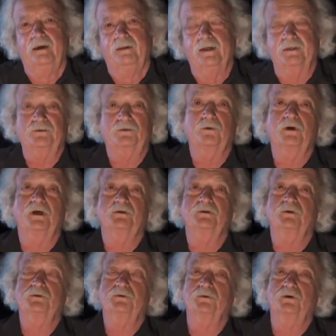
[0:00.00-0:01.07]
That story is
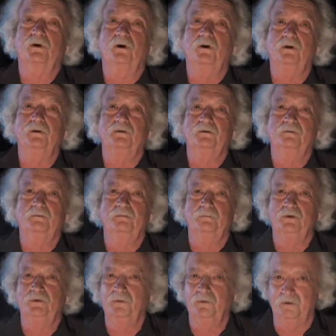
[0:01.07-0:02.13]
also called
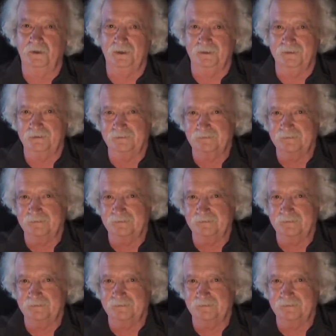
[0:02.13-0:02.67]
Binnorie.